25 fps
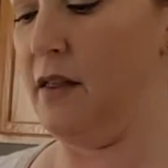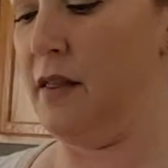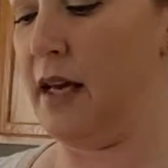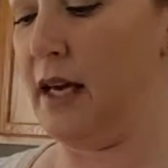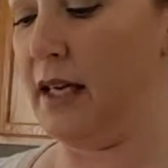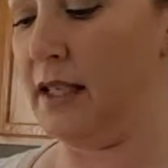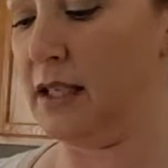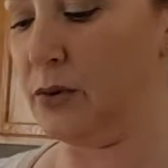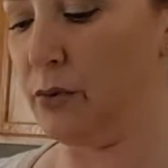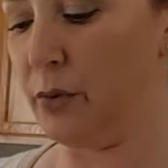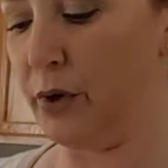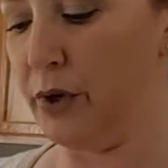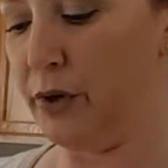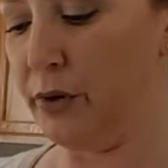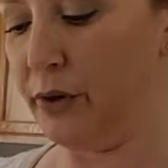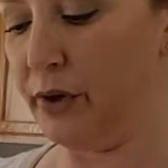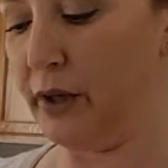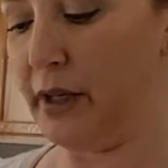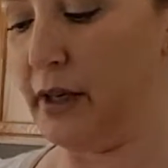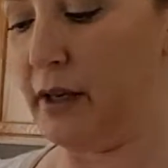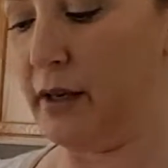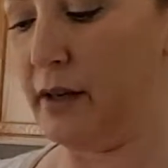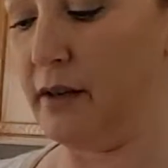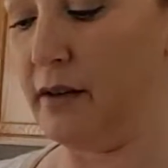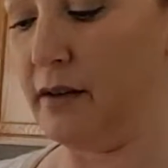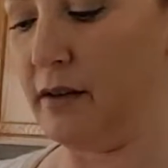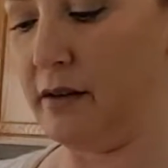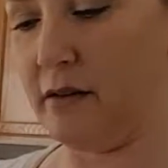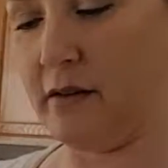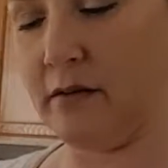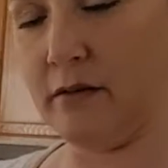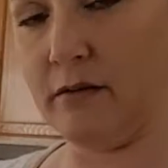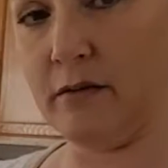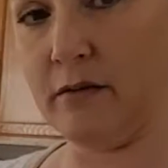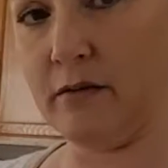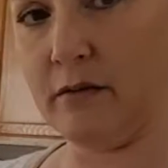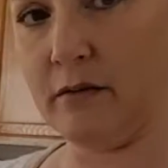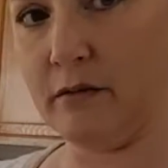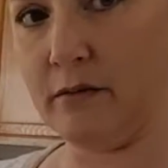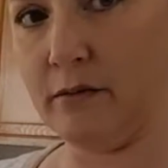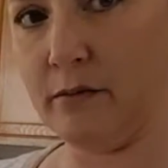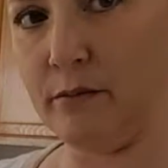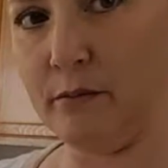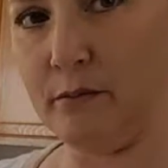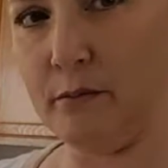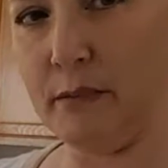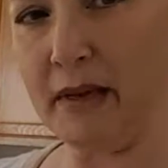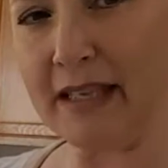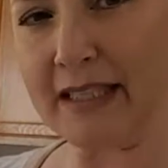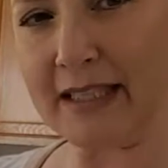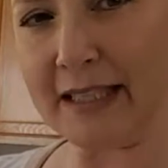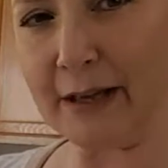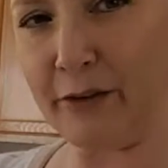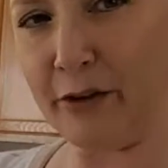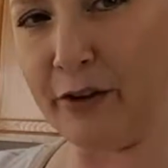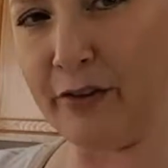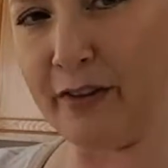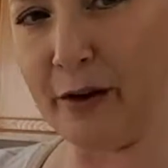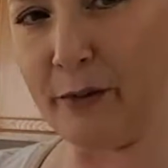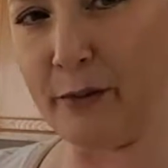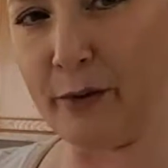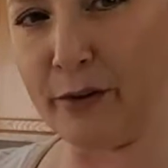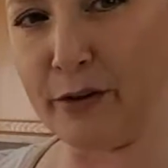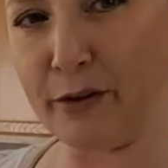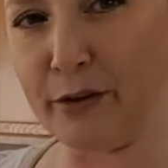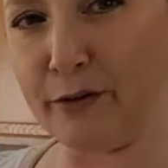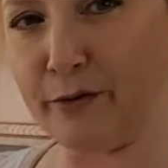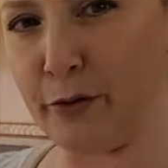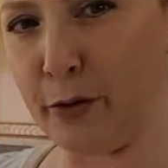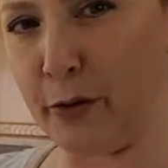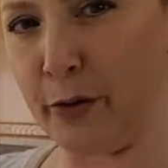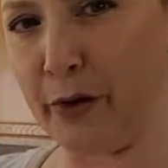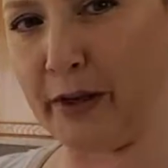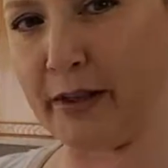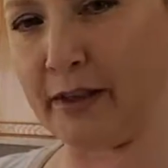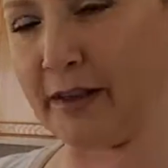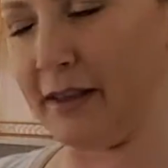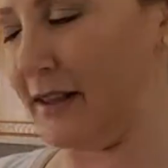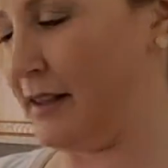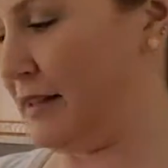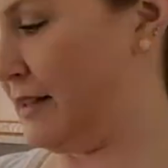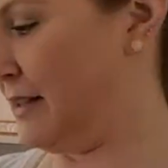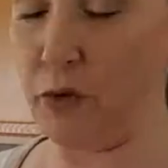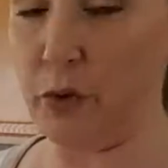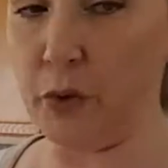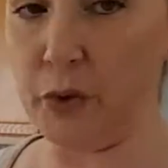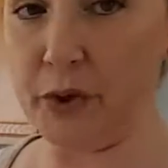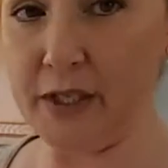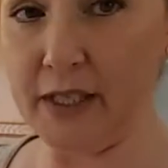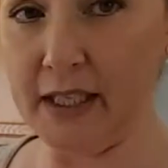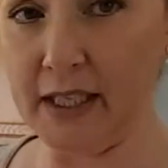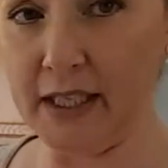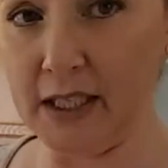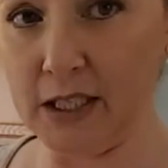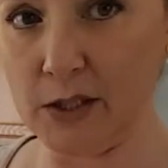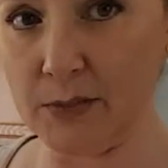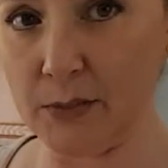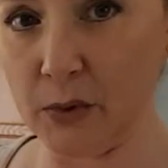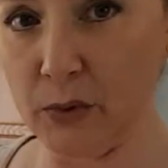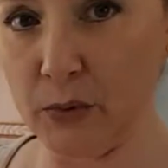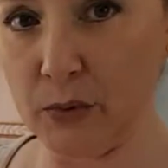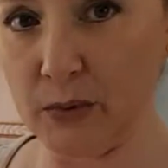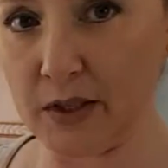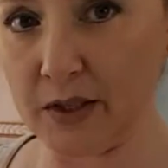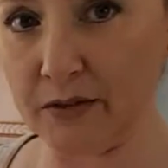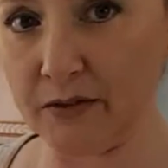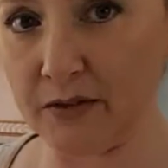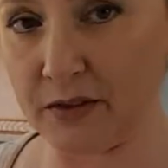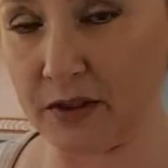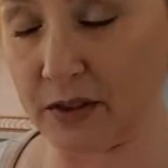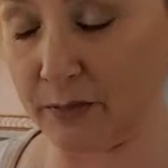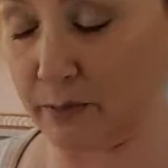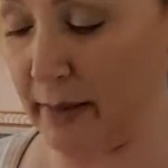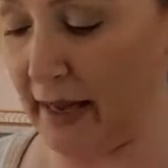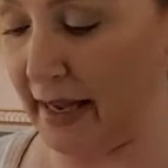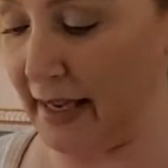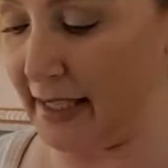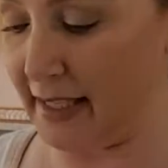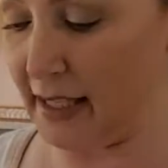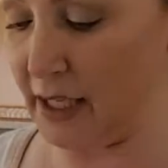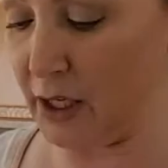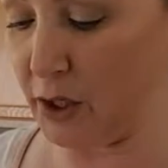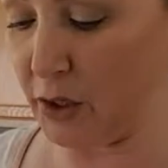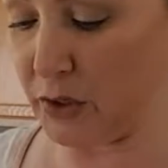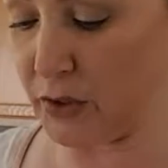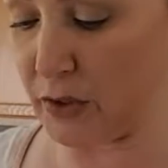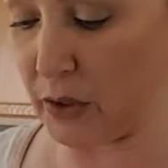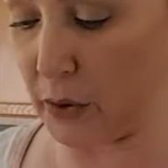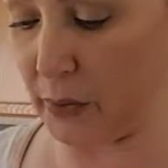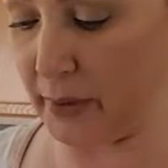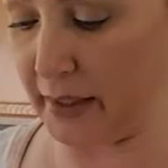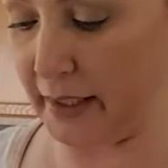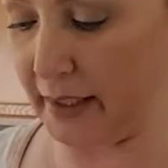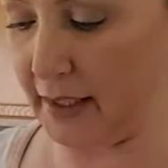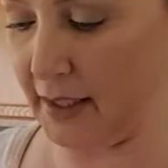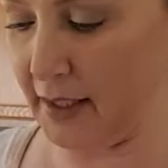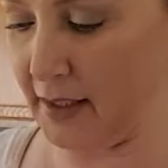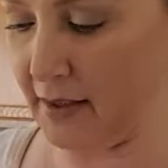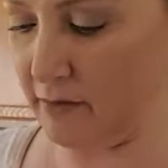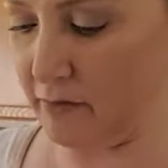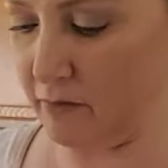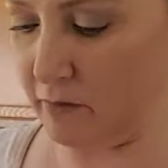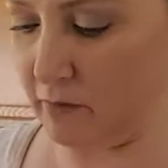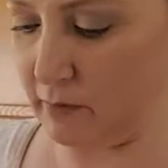that's where you're going to mix everything with your fork. 4 teaspoons of baking soda,